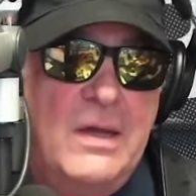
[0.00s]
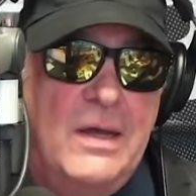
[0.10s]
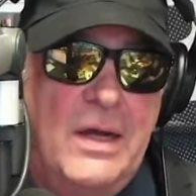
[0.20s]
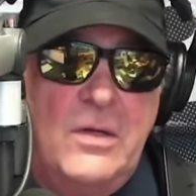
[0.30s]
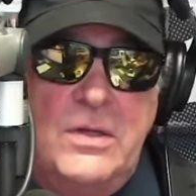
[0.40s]

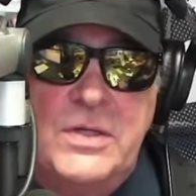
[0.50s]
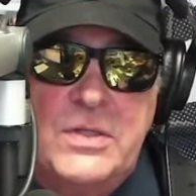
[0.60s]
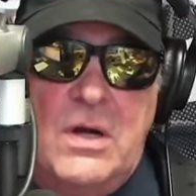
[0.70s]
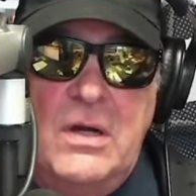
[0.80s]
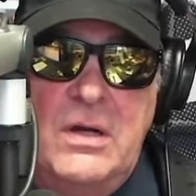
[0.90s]
And I couldn't
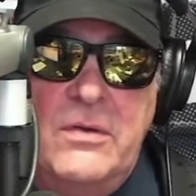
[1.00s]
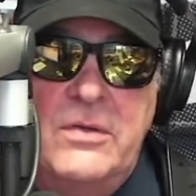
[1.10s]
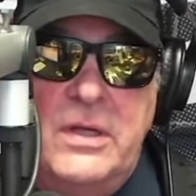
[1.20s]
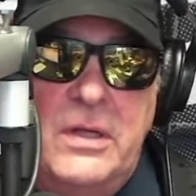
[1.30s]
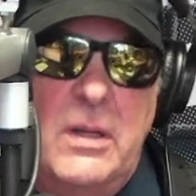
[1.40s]
start another
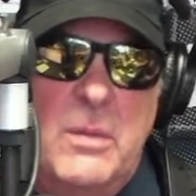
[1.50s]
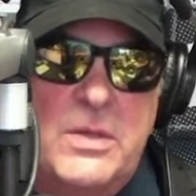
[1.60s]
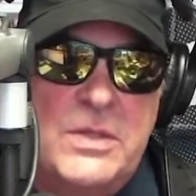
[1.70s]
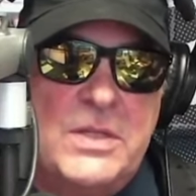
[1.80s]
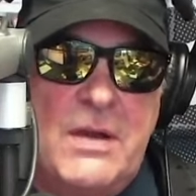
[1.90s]
tequila
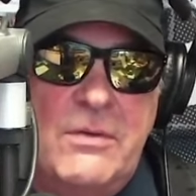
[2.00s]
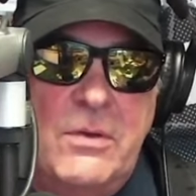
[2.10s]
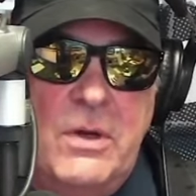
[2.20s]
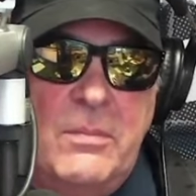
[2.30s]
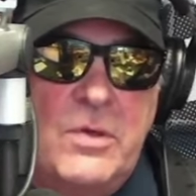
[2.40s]
business after.
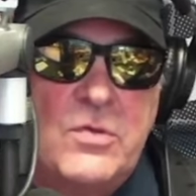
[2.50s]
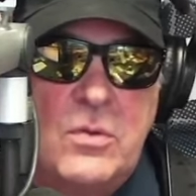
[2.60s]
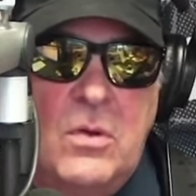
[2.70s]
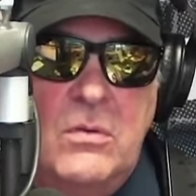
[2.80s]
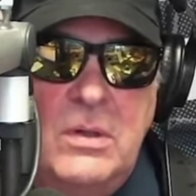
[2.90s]
So now it's
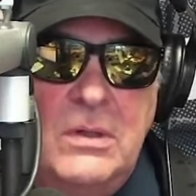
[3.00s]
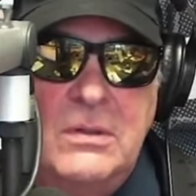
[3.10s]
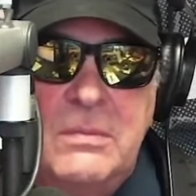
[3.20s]
vodka.